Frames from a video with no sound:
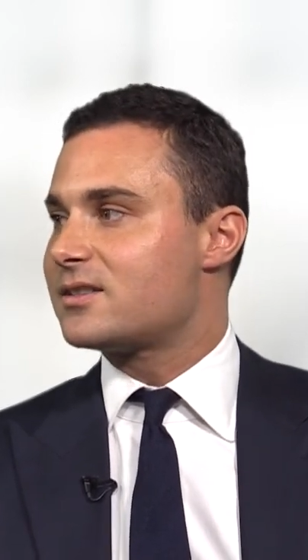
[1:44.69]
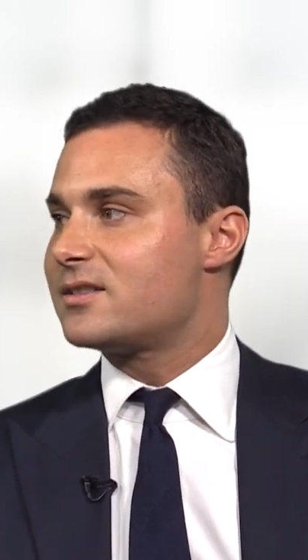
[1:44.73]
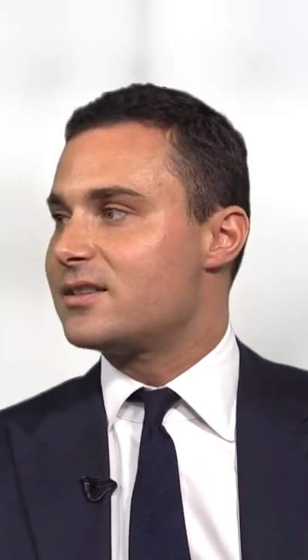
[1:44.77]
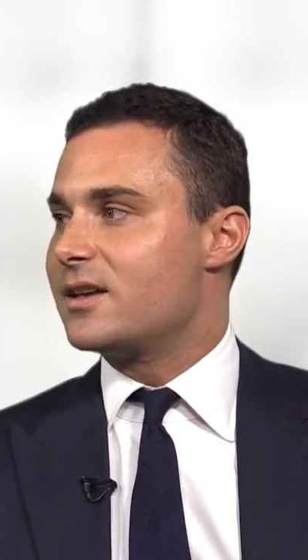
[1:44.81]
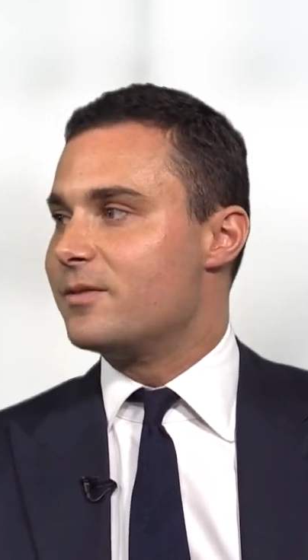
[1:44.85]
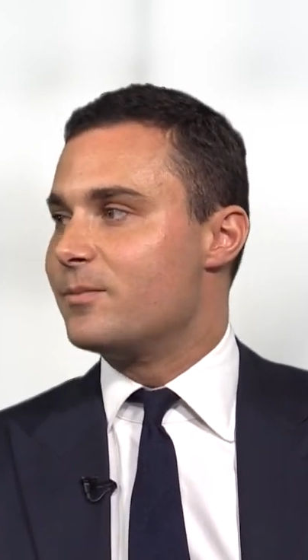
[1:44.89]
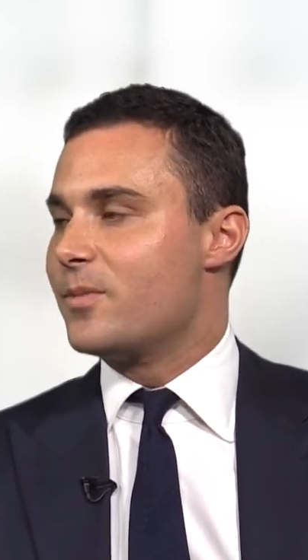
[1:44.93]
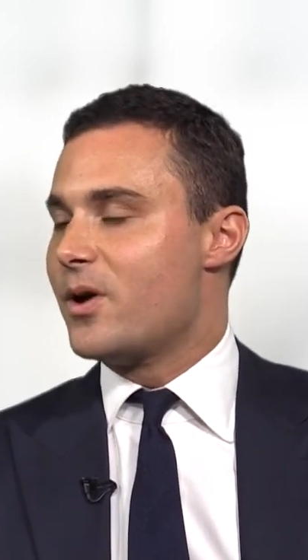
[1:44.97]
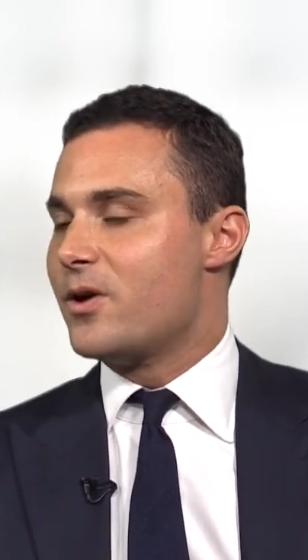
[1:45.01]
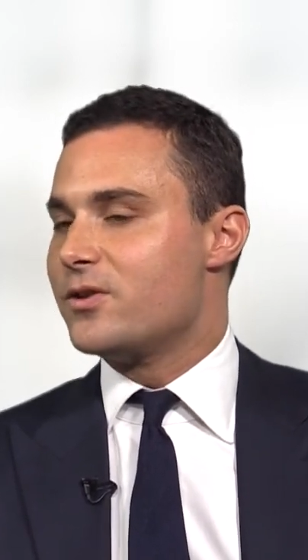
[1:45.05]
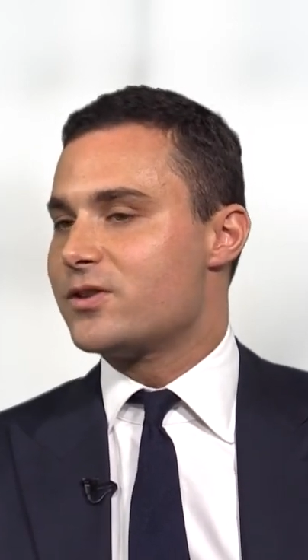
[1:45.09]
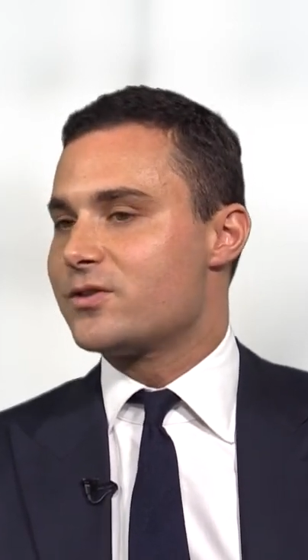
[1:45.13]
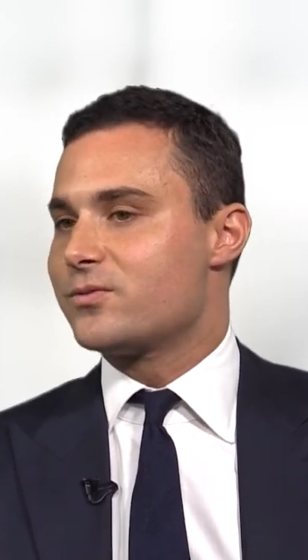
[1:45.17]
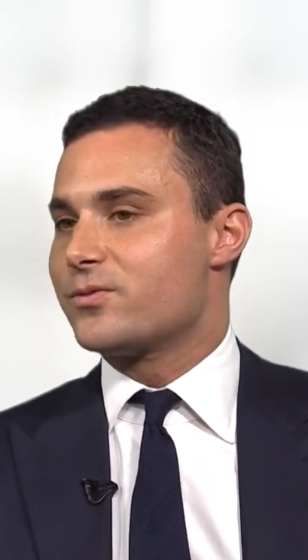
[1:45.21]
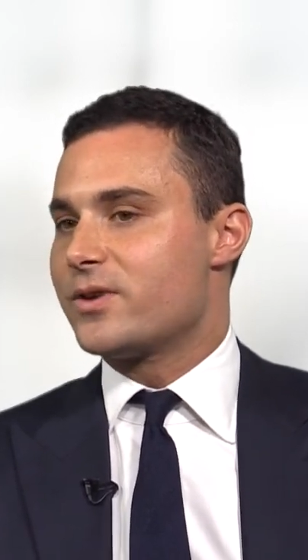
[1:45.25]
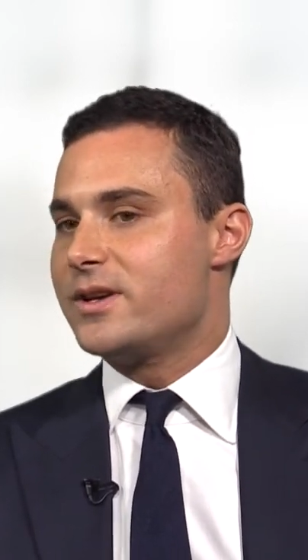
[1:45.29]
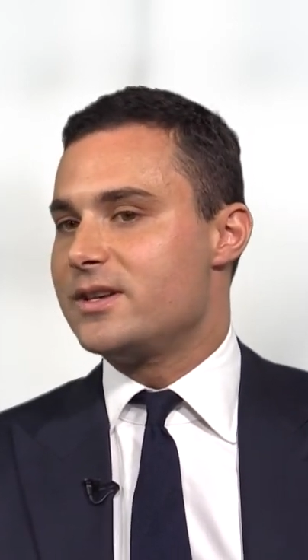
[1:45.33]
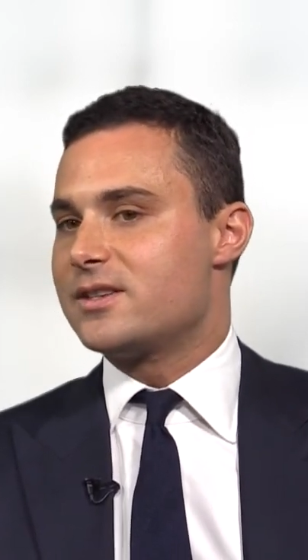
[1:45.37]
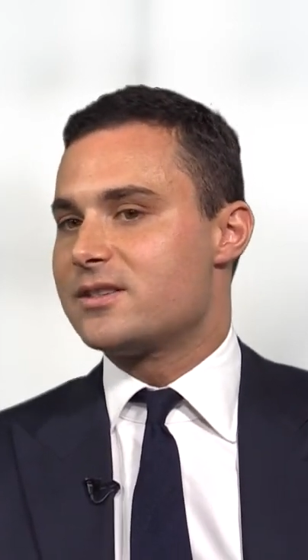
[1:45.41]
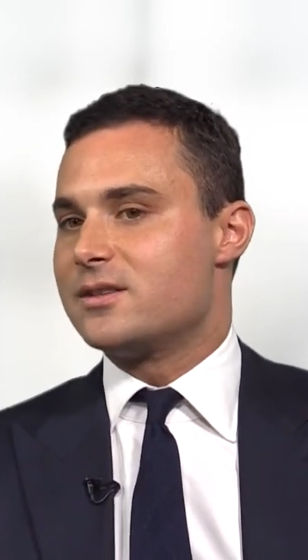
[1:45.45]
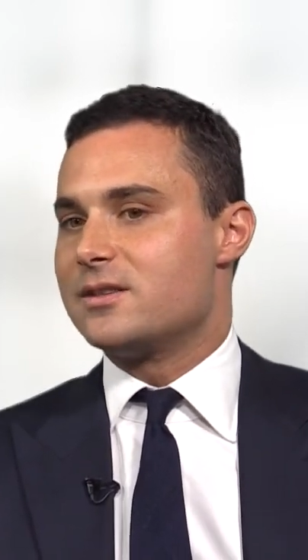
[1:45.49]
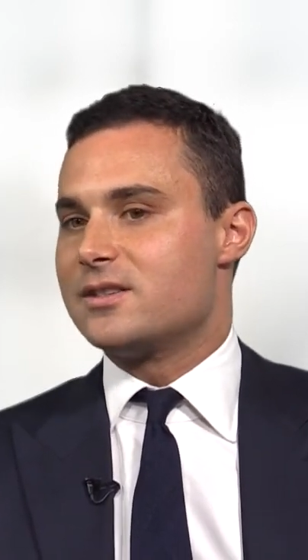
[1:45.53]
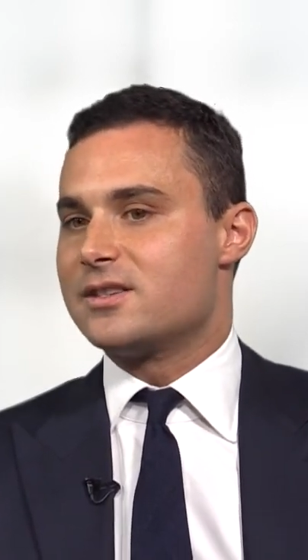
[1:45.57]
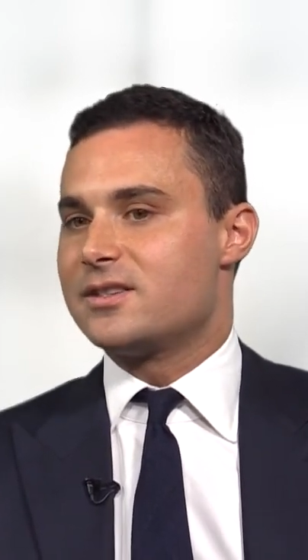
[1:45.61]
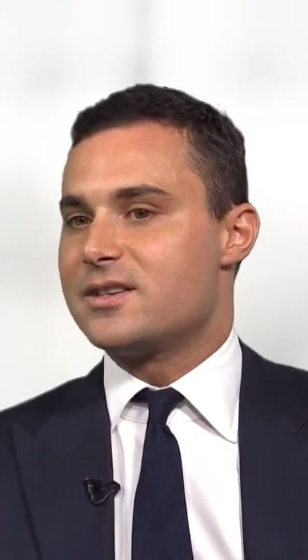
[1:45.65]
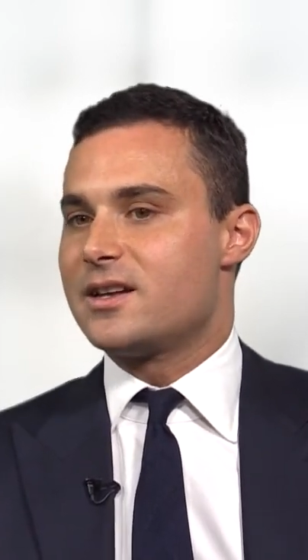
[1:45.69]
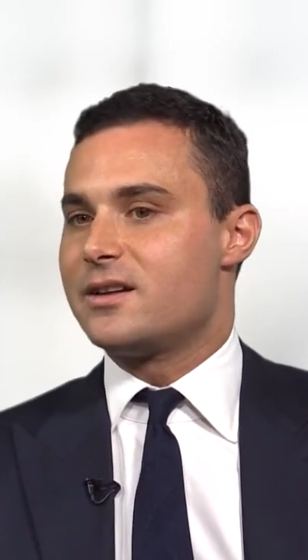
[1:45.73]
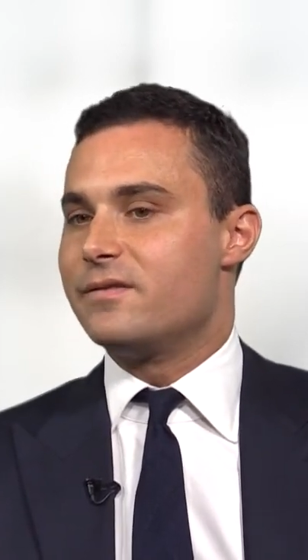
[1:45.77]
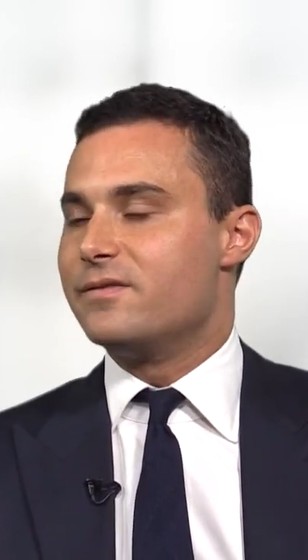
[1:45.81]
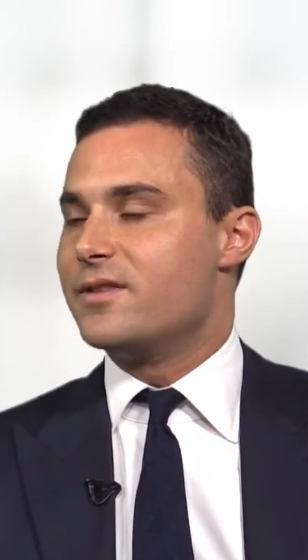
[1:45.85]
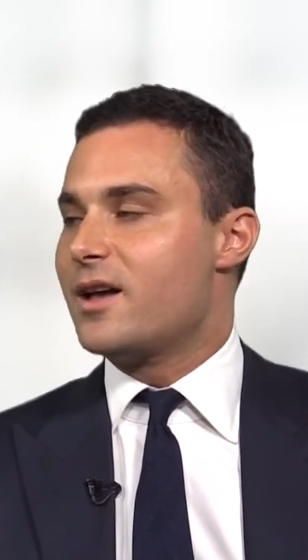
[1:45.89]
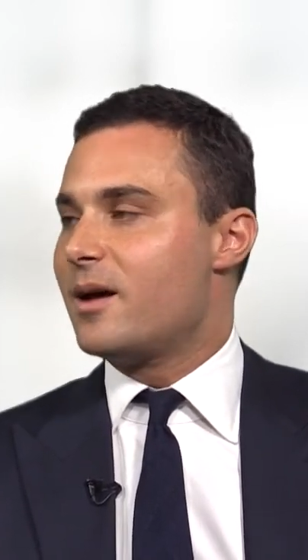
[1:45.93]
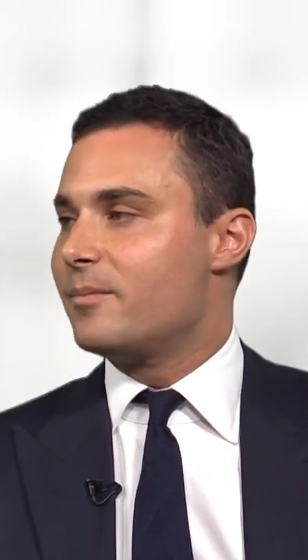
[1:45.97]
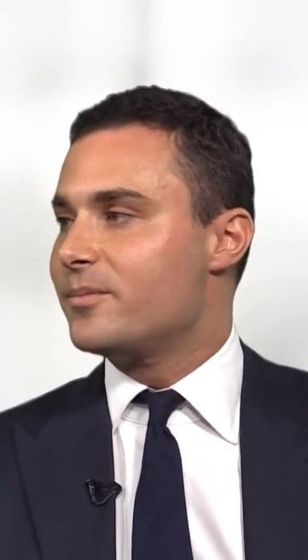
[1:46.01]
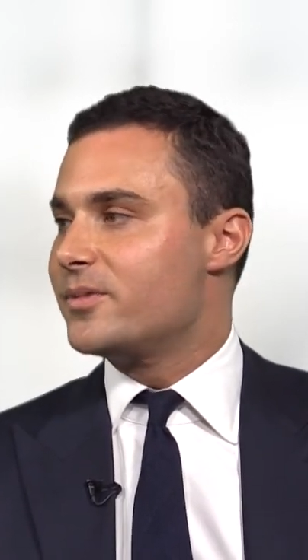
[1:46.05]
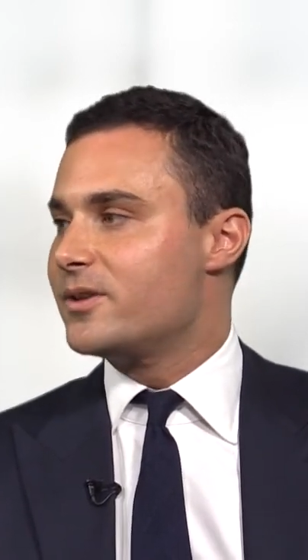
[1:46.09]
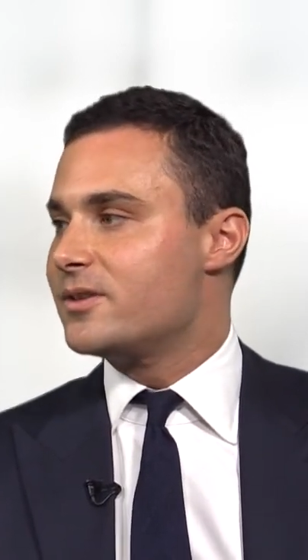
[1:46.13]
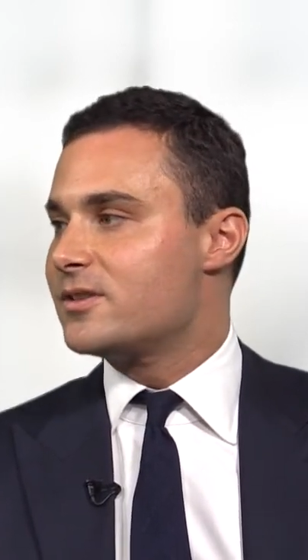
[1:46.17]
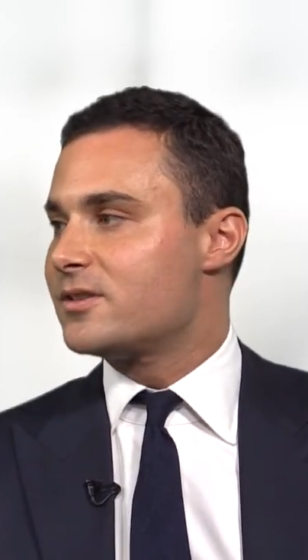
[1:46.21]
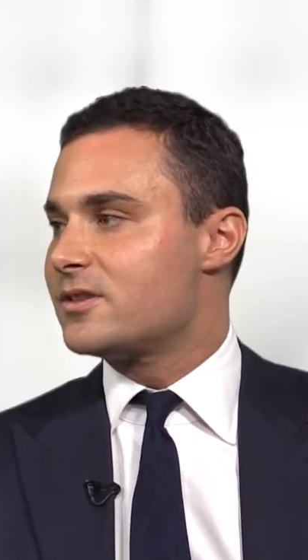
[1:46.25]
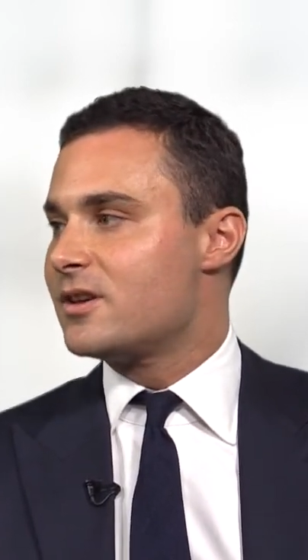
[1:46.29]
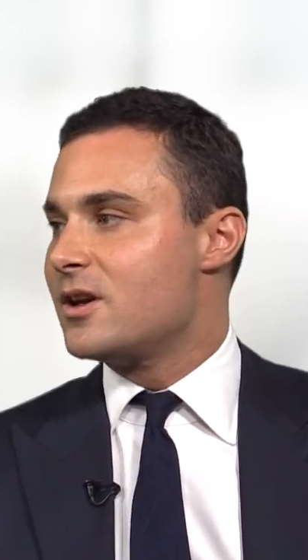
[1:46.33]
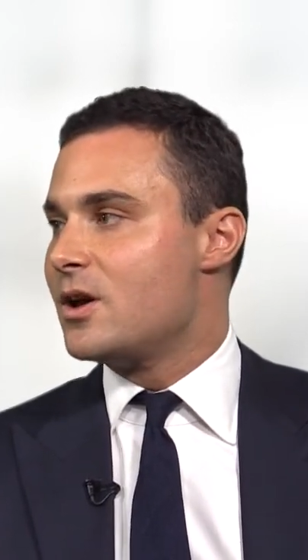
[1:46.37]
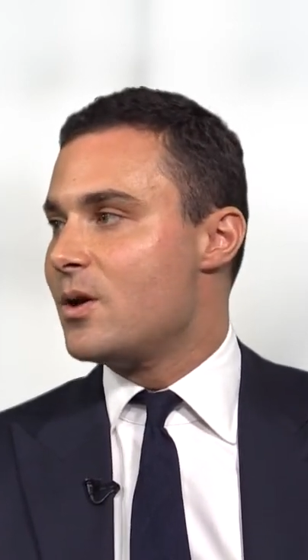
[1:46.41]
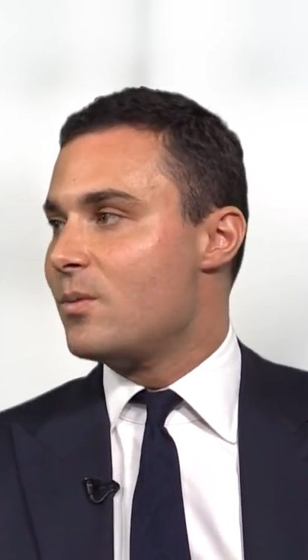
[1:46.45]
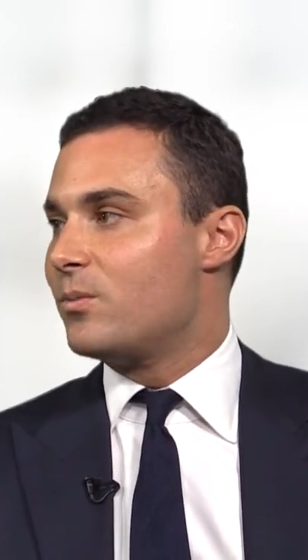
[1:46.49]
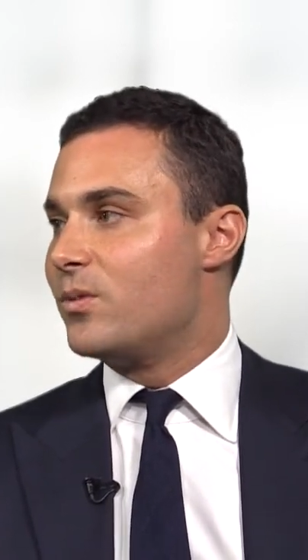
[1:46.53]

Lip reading: Their most recent set of numbers